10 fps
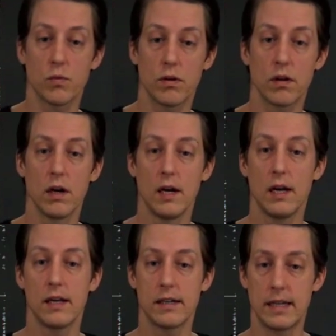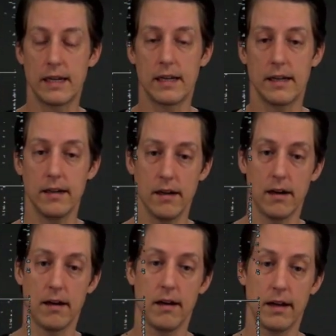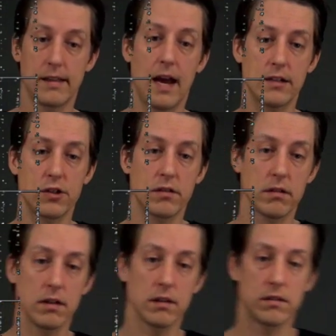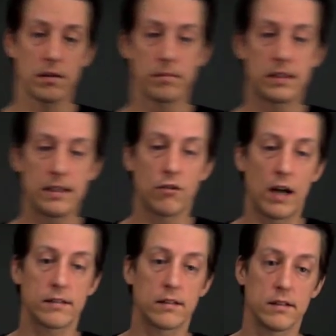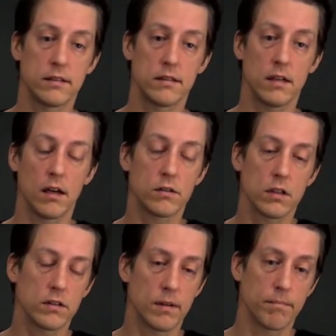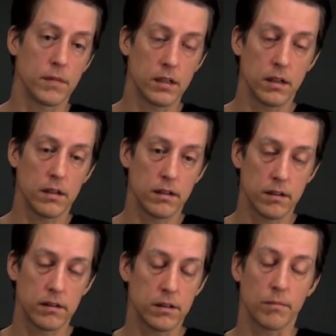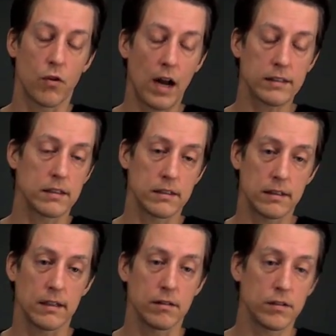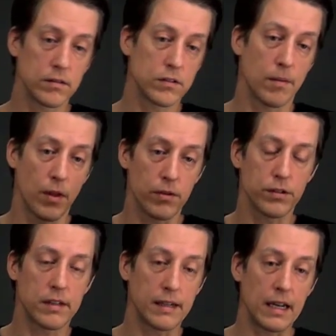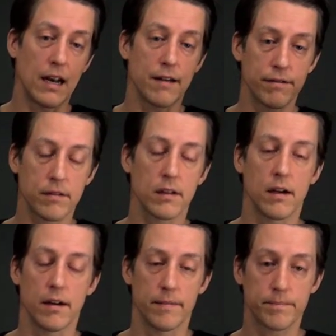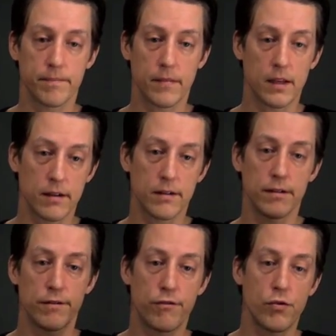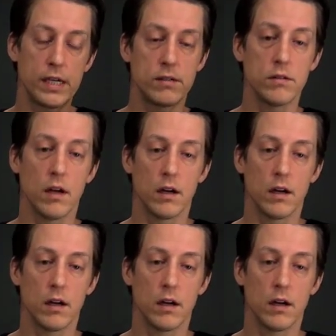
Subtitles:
where they attached some seagrasses, some grasses, and some others that they left free